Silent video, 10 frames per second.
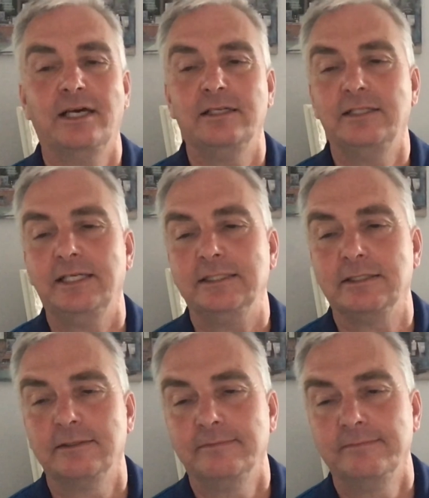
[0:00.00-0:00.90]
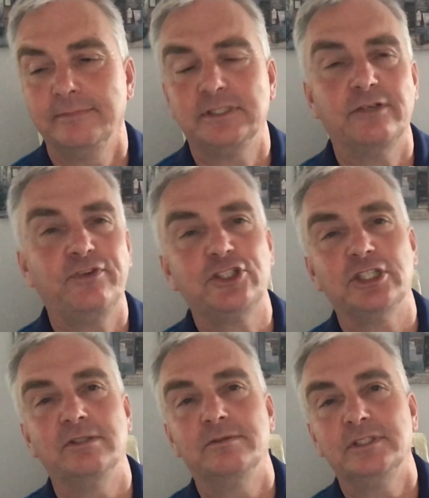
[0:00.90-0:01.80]
that night. It's a
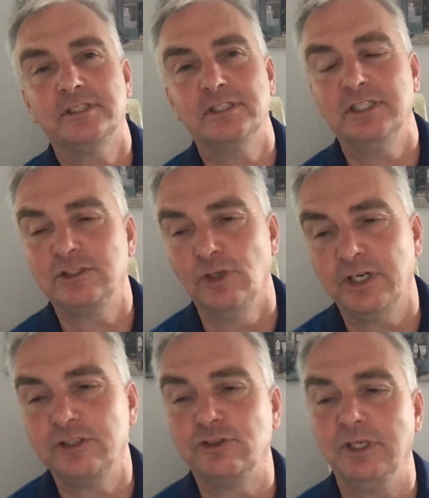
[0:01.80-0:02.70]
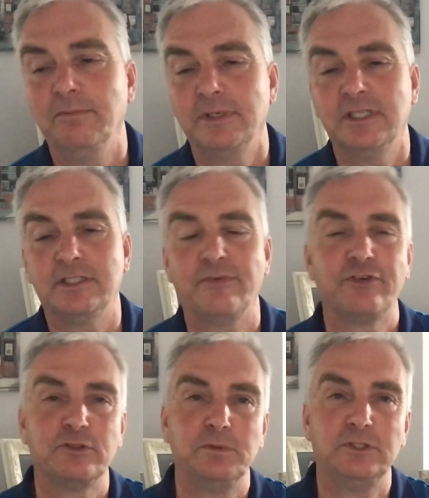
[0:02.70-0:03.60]
vision. It's not a dream. And the
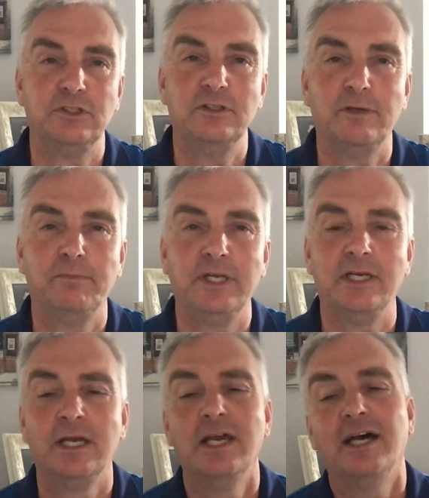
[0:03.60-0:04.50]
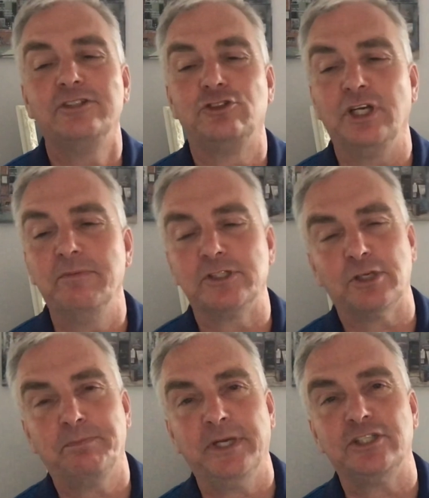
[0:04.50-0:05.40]
difference between them being a dream is
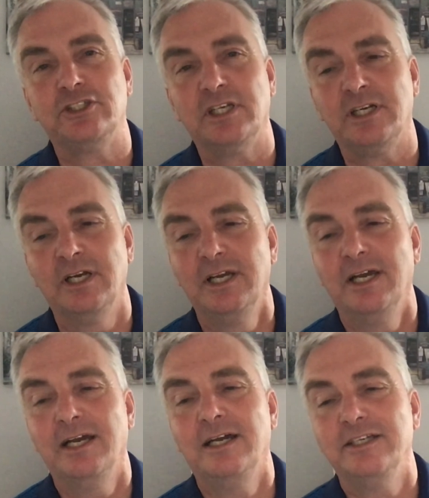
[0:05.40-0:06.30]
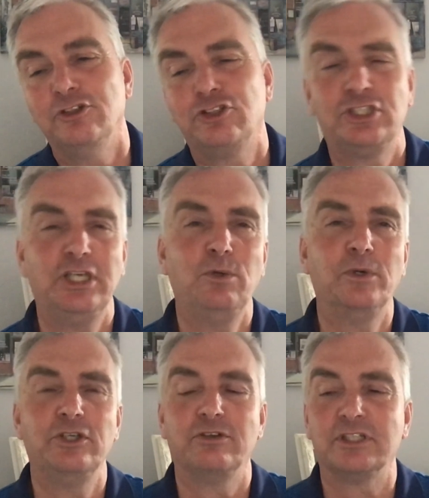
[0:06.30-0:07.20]
a picture you see
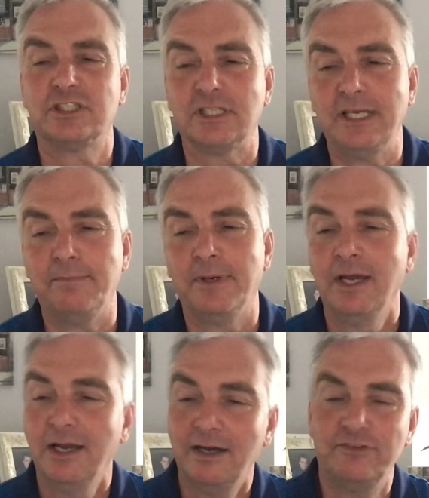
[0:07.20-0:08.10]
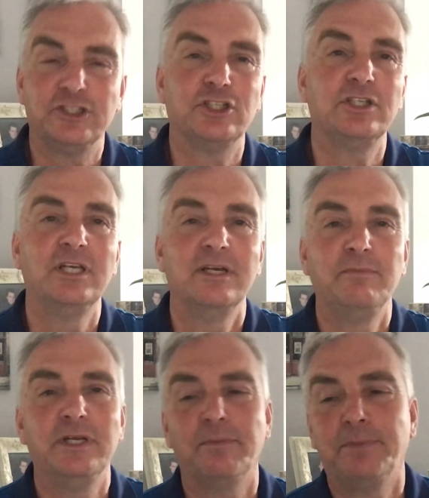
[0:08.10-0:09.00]
when you're asleep, a vision
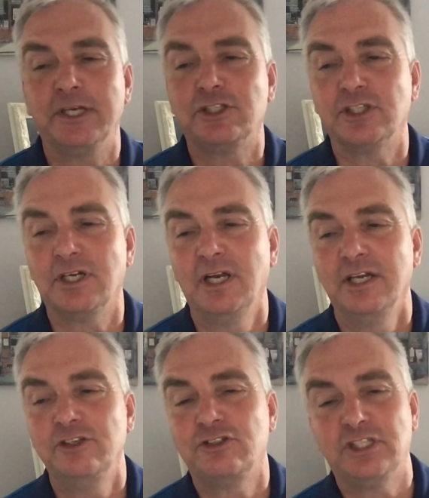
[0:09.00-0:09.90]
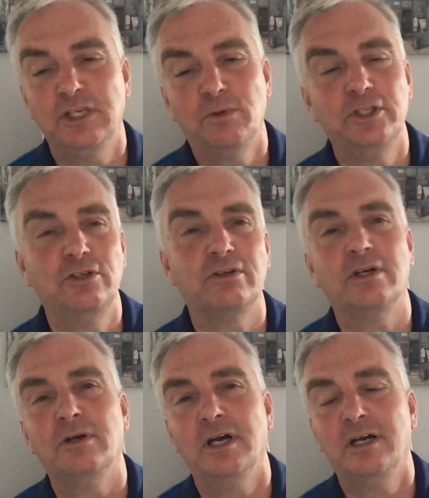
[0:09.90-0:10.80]
being a picture you see when
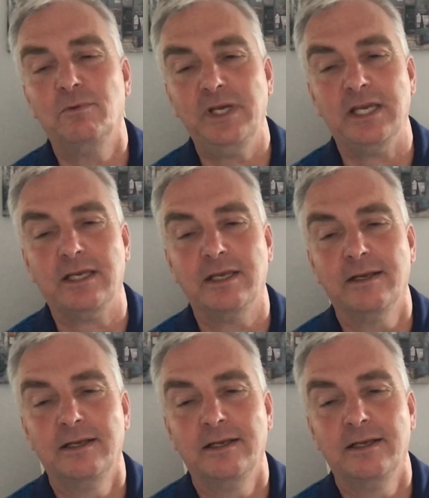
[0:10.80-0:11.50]
you're awake.